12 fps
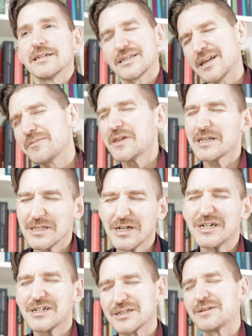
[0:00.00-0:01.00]
Some things
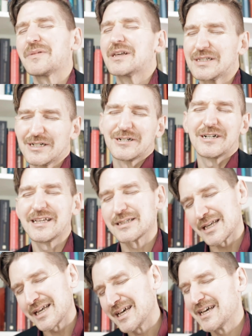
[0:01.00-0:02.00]
are, some things aren't.
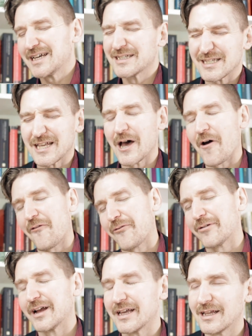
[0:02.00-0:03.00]
It's tough,
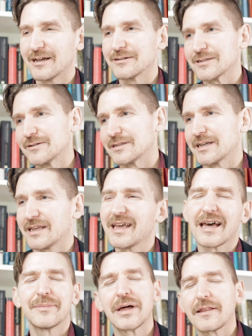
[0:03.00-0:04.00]
right? You know, so it's like,
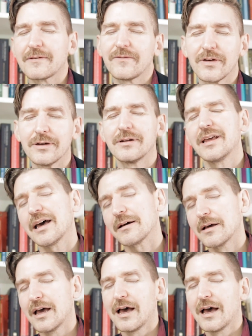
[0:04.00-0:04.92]
yeah, better than food, yeah.